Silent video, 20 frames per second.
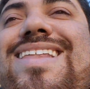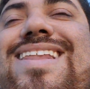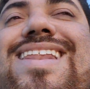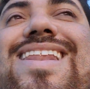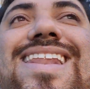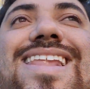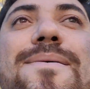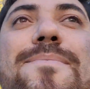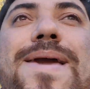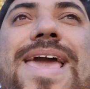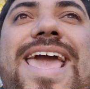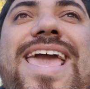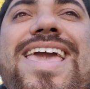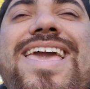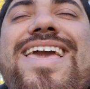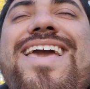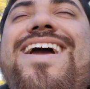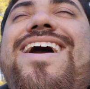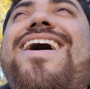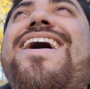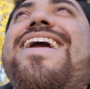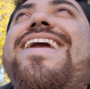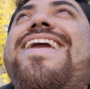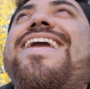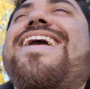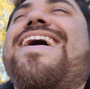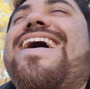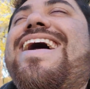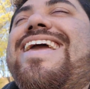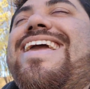Le Bay. I,
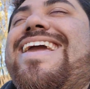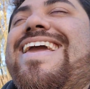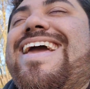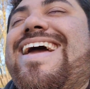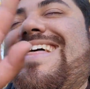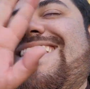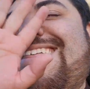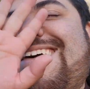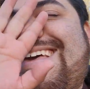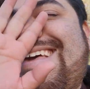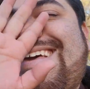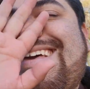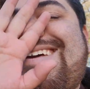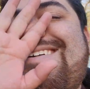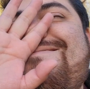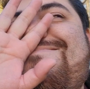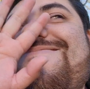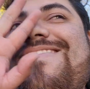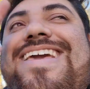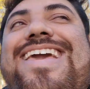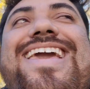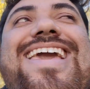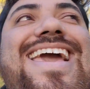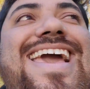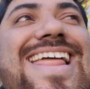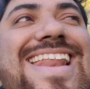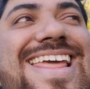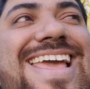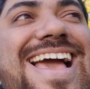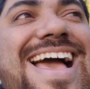I can't, like,
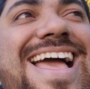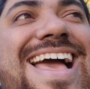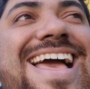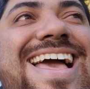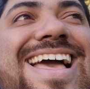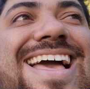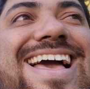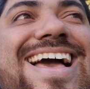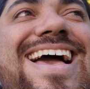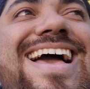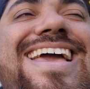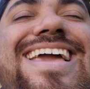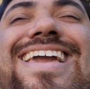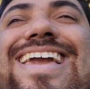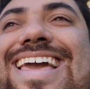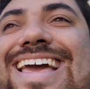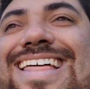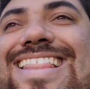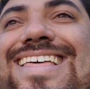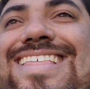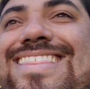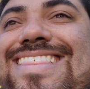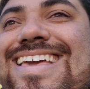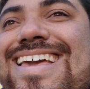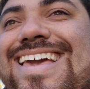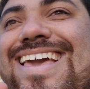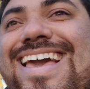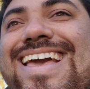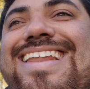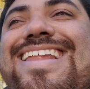Kenya, I can't, I
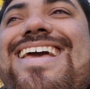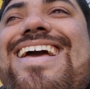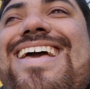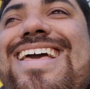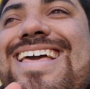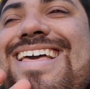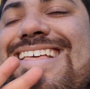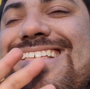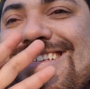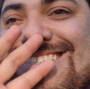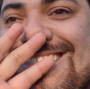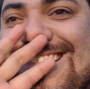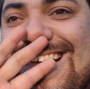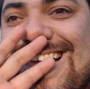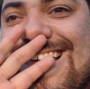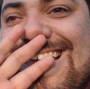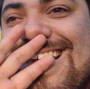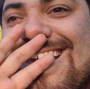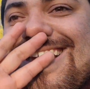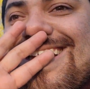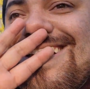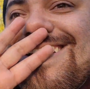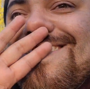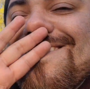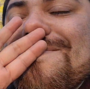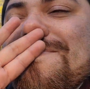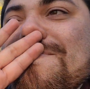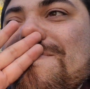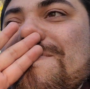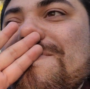think Kenya is like,
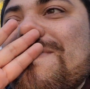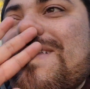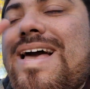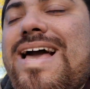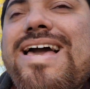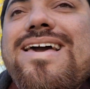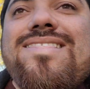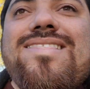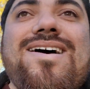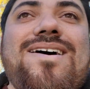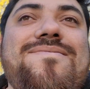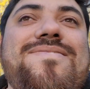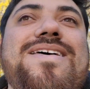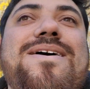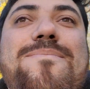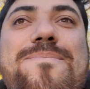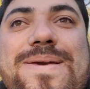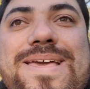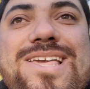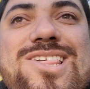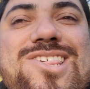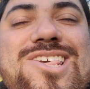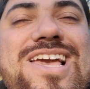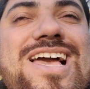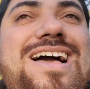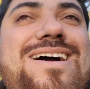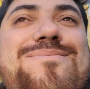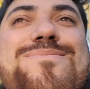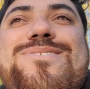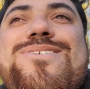I love that bitch,
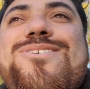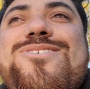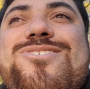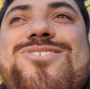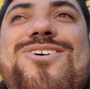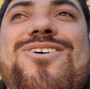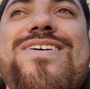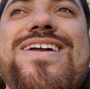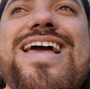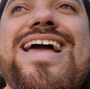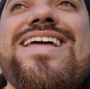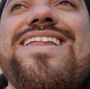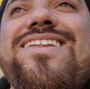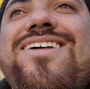I'm so sorry, I